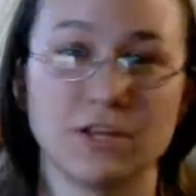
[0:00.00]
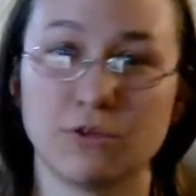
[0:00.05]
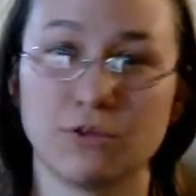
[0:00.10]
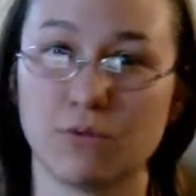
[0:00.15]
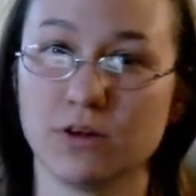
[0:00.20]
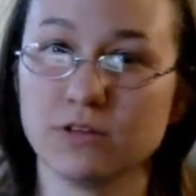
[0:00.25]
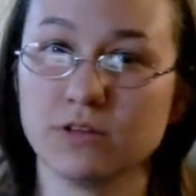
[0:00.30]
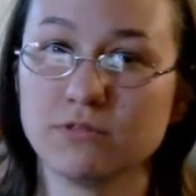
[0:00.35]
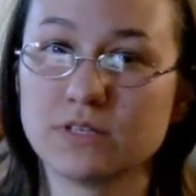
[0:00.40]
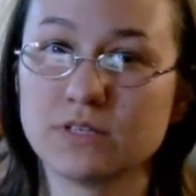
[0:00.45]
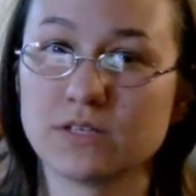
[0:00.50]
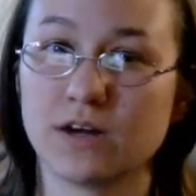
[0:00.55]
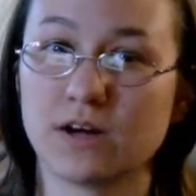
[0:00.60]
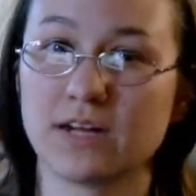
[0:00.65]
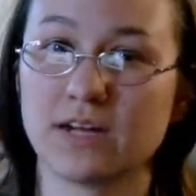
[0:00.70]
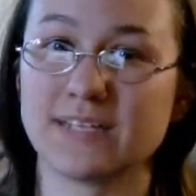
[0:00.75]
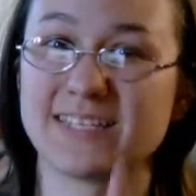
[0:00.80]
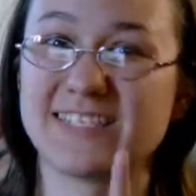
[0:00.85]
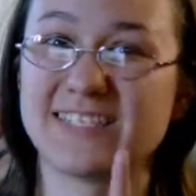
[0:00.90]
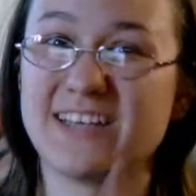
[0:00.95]
In the well-known
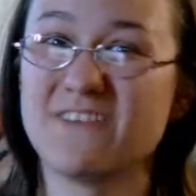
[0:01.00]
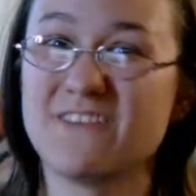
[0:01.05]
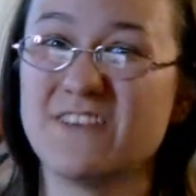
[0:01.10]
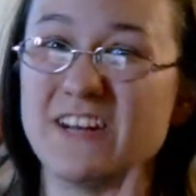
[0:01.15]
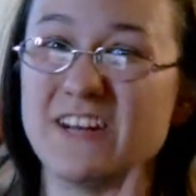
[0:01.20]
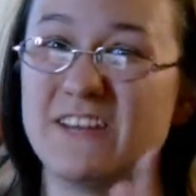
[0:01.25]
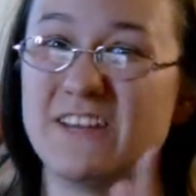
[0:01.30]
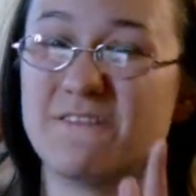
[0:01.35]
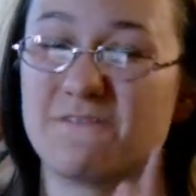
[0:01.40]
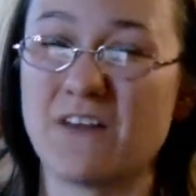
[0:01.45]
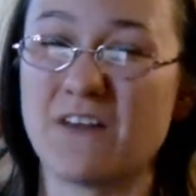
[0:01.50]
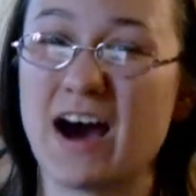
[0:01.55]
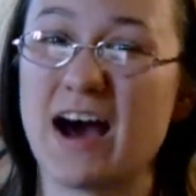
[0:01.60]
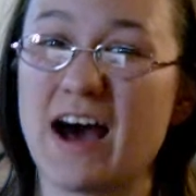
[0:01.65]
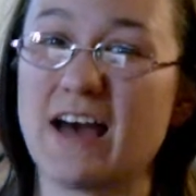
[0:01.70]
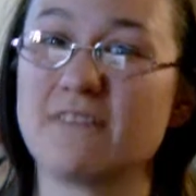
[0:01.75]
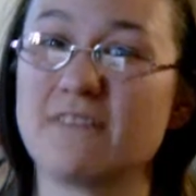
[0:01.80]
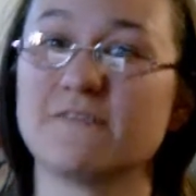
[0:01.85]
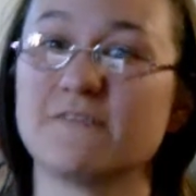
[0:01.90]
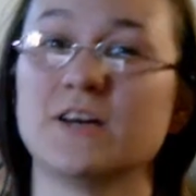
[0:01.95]
sonnet
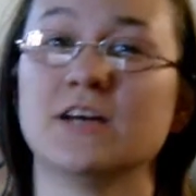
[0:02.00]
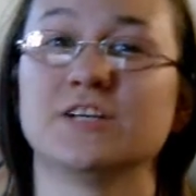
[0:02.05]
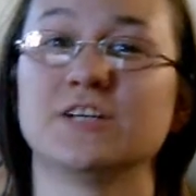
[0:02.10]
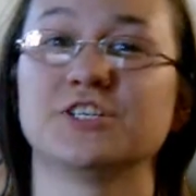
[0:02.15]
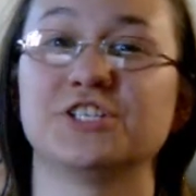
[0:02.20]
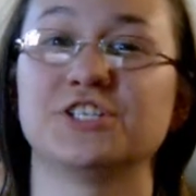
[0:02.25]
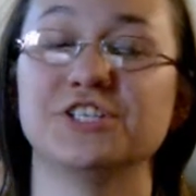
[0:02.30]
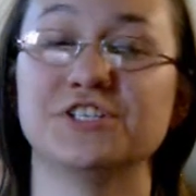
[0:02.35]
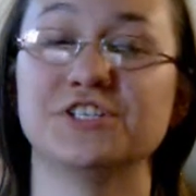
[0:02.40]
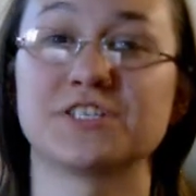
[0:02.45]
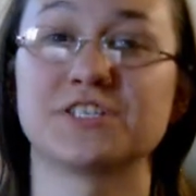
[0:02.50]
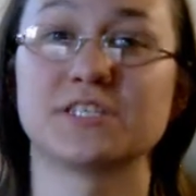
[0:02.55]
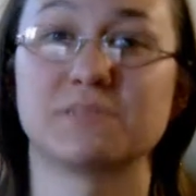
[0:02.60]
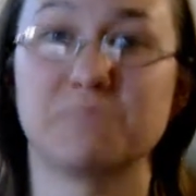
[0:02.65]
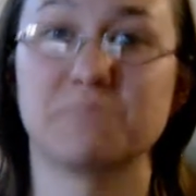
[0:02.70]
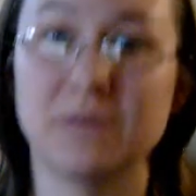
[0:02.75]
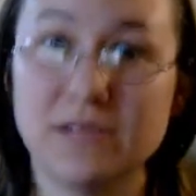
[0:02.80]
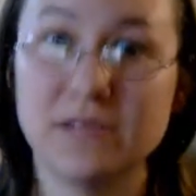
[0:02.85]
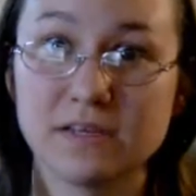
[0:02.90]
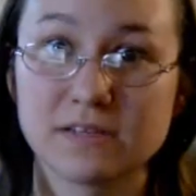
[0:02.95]
75, she
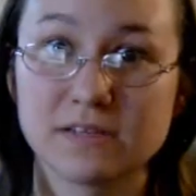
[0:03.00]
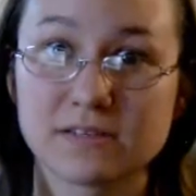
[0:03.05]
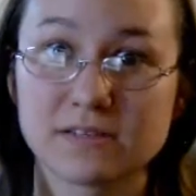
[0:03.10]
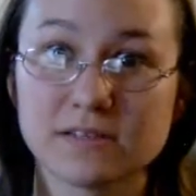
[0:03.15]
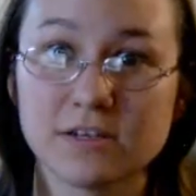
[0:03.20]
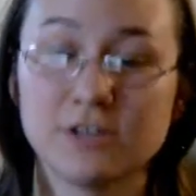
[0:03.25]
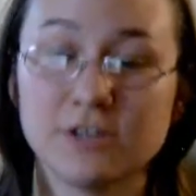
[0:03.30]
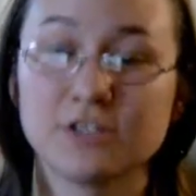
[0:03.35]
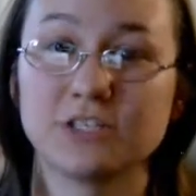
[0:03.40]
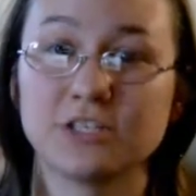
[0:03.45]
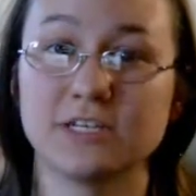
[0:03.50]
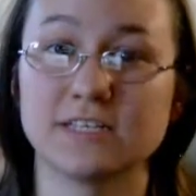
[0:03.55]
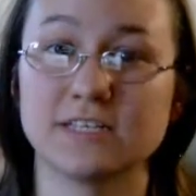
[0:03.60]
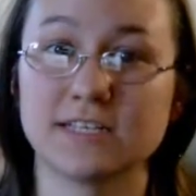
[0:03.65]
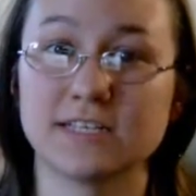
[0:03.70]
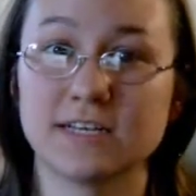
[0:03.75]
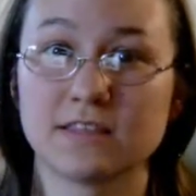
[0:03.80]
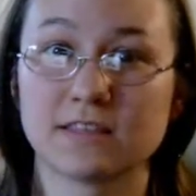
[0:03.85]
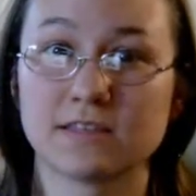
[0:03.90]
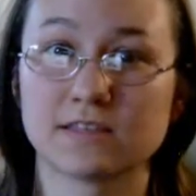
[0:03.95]
speaks. She's
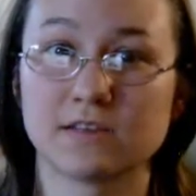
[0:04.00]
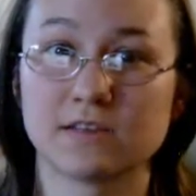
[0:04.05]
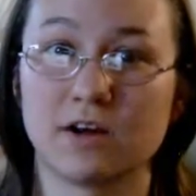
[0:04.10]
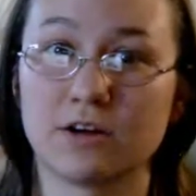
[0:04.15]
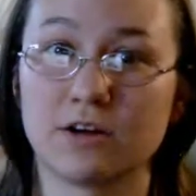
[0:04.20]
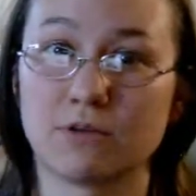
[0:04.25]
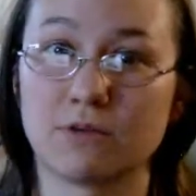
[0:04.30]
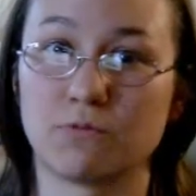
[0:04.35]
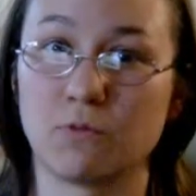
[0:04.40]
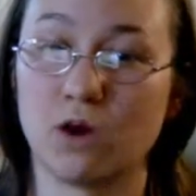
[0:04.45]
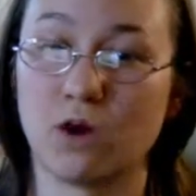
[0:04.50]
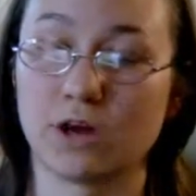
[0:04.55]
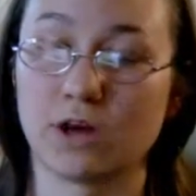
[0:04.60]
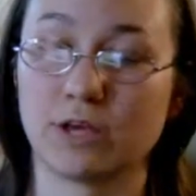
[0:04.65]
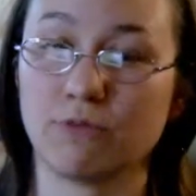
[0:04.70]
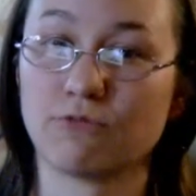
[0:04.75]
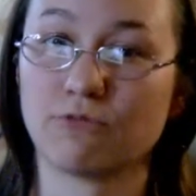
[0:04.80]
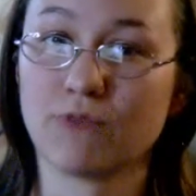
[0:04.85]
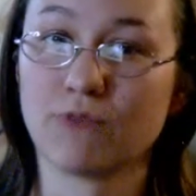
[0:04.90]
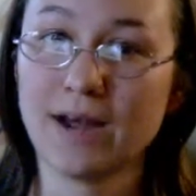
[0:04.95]
in the sonnet,
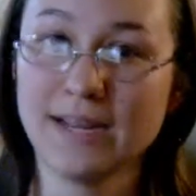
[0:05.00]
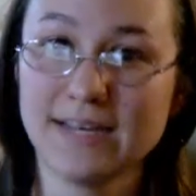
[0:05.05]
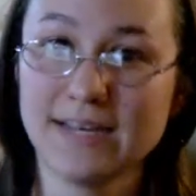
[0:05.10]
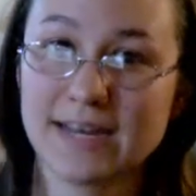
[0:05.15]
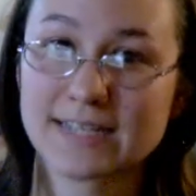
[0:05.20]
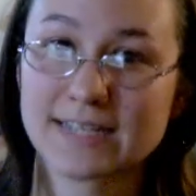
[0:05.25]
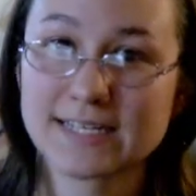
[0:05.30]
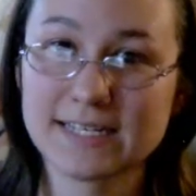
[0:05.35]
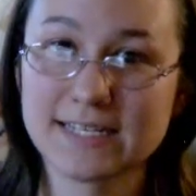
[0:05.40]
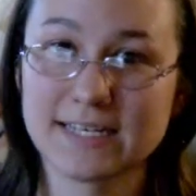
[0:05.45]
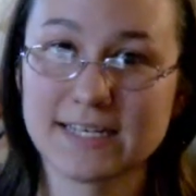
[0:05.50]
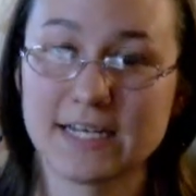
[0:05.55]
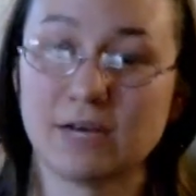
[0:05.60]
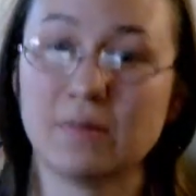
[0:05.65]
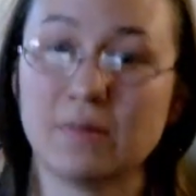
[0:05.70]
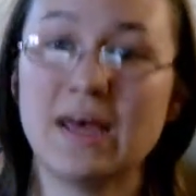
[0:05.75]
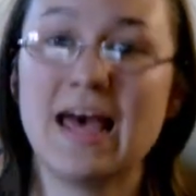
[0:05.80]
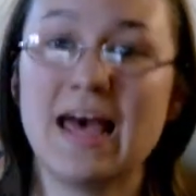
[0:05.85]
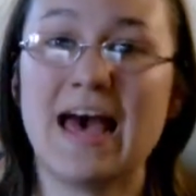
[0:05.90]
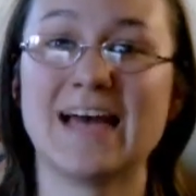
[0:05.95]
walking right next to
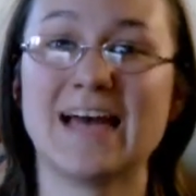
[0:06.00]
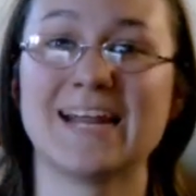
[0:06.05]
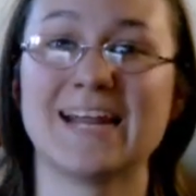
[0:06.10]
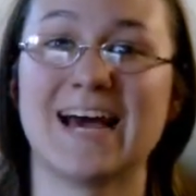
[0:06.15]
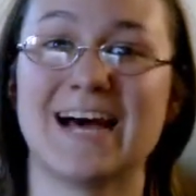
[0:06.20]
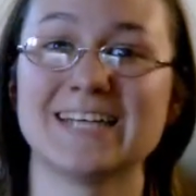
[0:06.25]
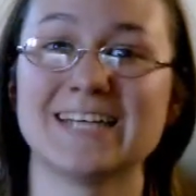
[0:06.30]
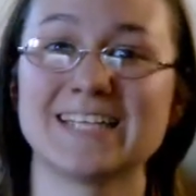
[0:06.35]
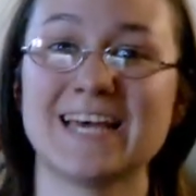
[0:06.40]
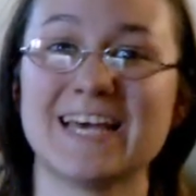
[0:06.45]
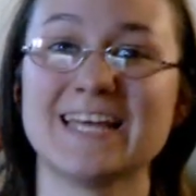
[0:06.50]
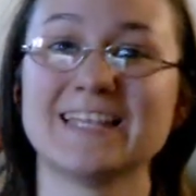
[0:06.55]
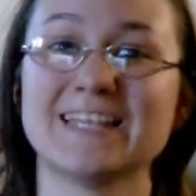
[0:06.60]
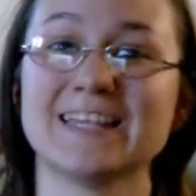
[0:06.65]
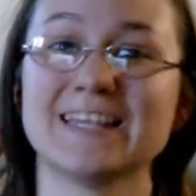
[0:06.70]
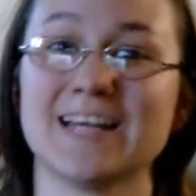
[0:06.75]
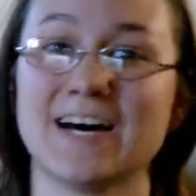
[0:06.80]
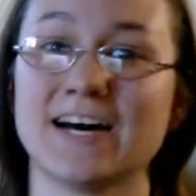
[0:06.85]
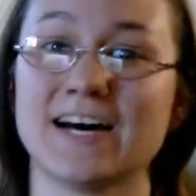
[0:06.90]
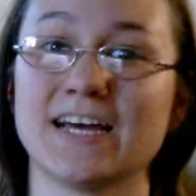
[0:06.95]
him, and has a
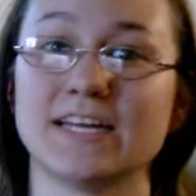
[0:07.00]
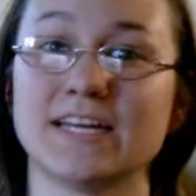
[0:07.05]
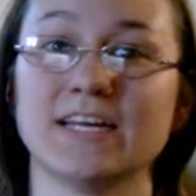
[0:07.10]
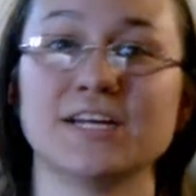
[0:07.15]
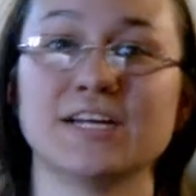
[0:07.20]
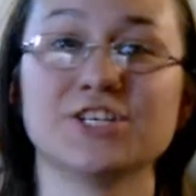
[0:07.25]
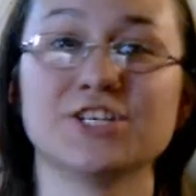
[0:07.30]
line.